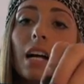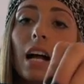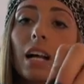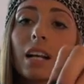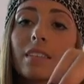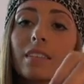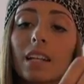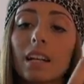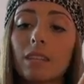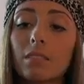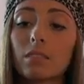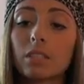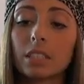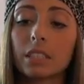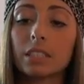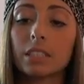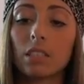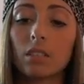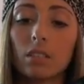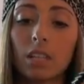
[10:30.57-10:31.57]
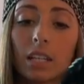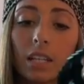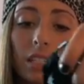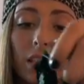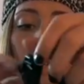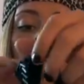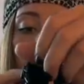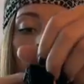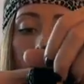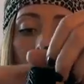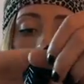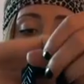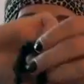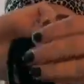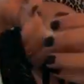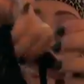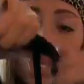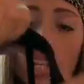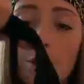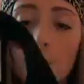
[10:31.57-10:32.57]
on it that I really don't like because I think they
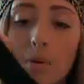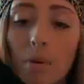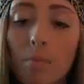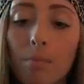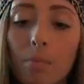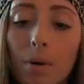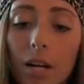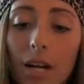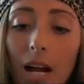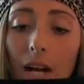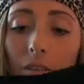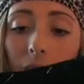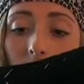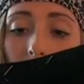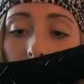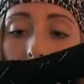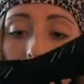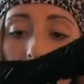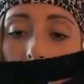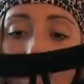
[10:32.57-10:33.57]
look cheap, but I really